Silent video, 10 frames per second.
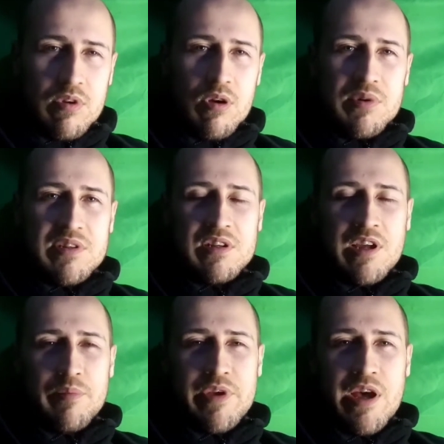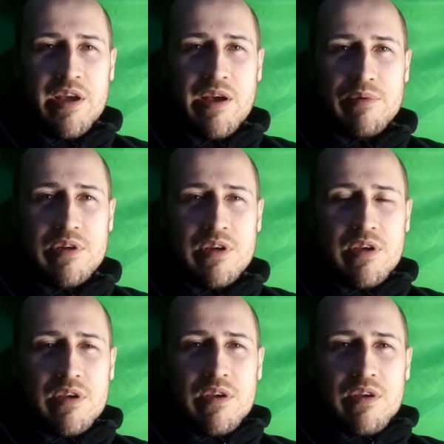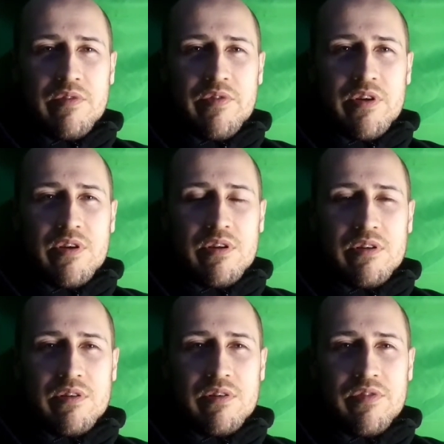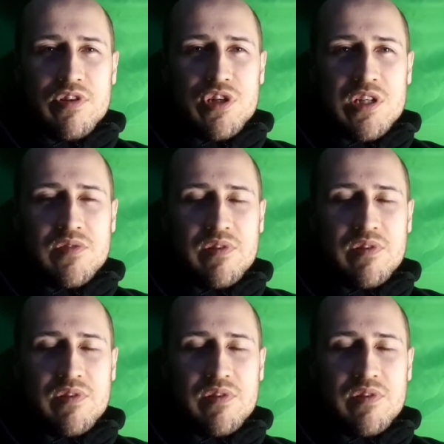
Always kept my eye out for cheese